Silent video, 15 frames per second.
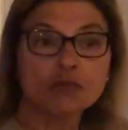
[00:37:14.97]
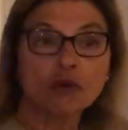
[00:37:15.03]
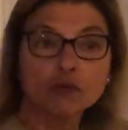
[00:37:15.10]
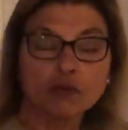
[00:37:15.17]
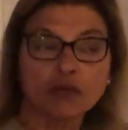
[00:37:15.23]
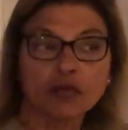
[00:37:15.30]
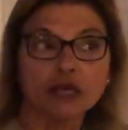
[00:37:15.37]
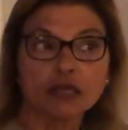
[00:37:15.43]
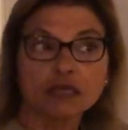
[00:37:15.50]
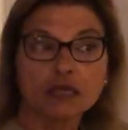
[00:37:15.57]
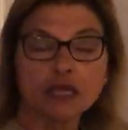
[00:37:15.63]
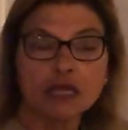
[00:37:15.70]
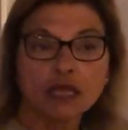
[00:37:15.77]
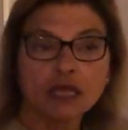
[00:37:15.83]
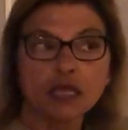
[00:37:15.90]
Mocha.
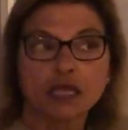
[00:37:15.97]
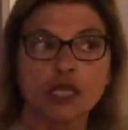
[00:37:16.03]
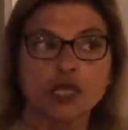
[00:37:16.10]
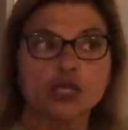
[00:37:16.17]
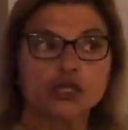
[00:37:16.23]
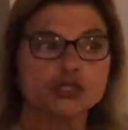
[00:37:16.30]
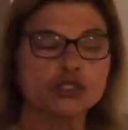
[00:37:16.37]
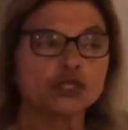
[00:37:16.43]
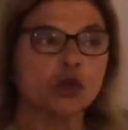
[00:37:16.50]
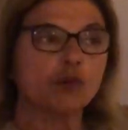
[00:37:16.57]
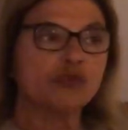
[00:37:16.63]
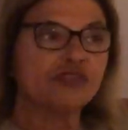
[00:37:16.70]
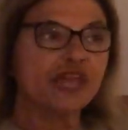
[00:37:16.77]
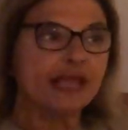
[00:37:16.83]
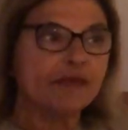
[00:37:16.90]

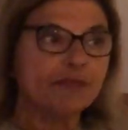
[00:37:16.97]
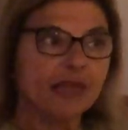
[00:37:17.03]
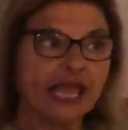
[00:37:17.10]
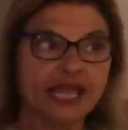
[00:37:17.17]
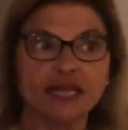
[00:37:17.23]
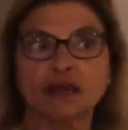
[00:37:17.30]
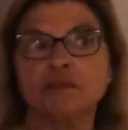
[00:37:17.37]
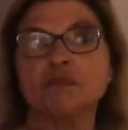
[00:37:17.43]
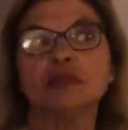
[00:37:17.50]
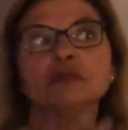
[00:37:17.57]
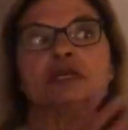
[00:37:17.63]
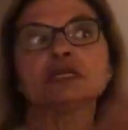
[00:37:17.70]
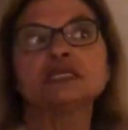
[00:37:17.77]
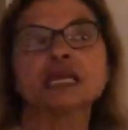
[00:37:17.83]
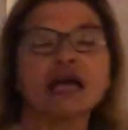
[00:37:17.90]
So they paid $1
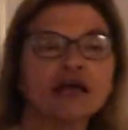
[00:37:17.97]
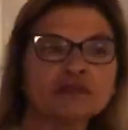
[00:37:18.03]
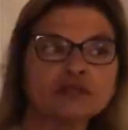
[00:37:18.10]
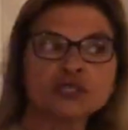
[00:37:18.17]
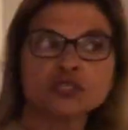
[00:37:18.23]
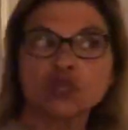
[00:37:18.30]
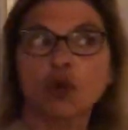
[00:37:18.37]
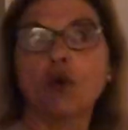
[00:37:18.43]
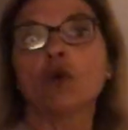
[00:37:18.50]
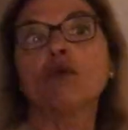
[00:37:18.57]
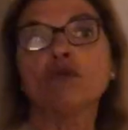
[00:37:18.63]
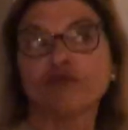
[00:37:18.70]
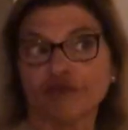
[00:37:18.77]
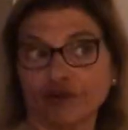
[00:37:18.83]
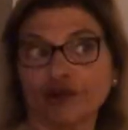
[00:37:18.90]
million
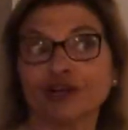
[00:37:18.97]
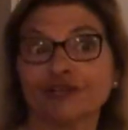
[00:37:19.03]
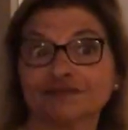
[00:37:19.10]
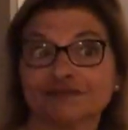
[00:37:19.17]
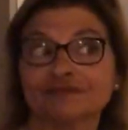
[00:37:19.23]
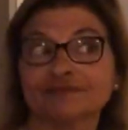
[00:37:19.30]
over,